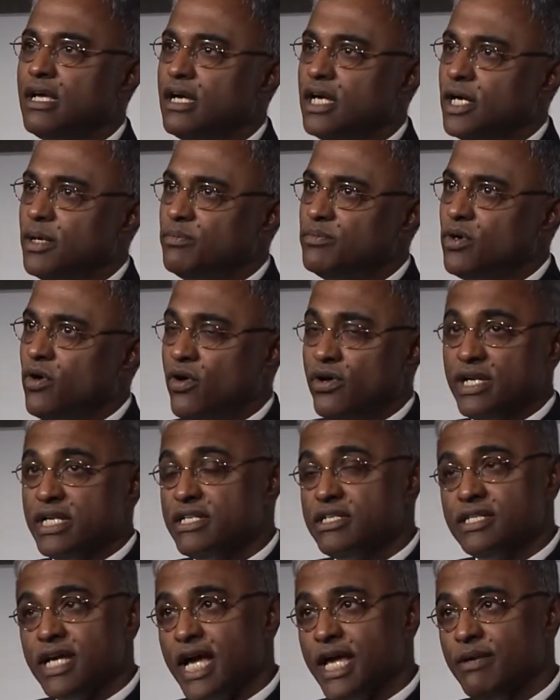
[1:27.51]
or
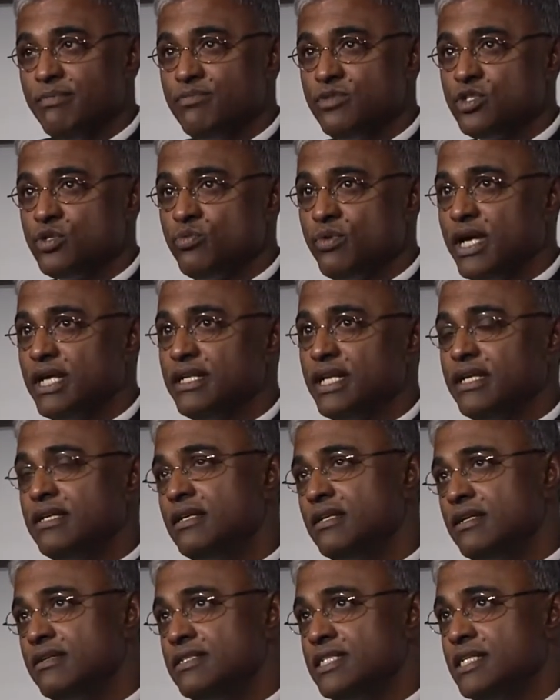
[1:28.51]
at times when
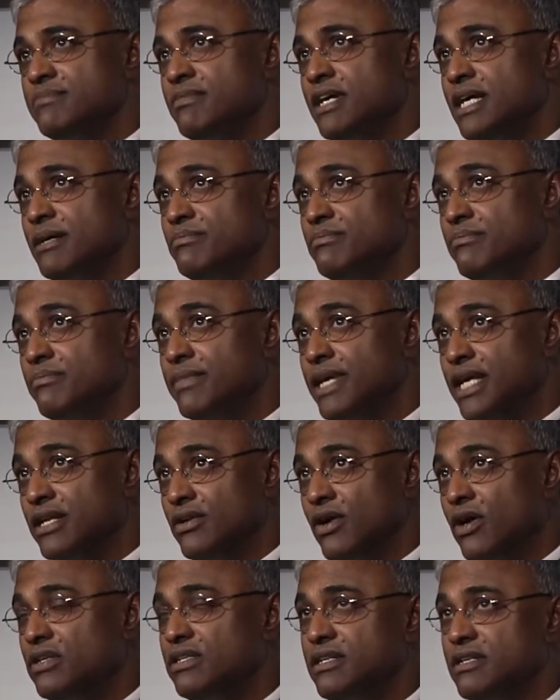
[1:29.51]
eculizumab may
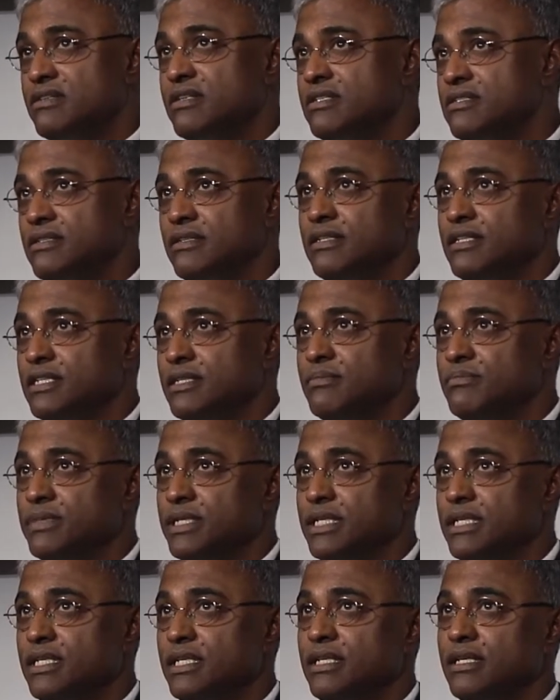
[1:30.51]
not necessarily
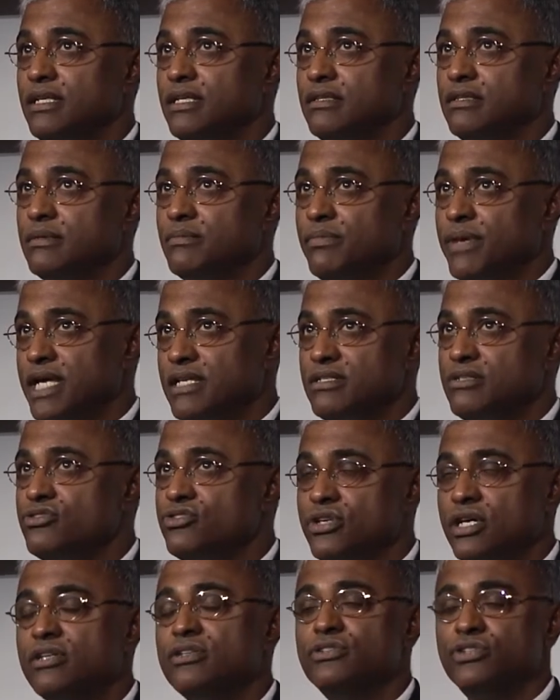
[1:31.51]
be the best
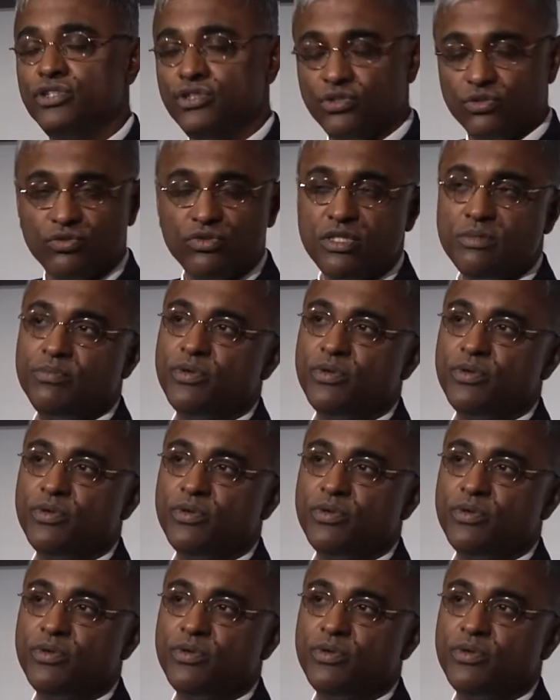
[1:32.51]
drug to use,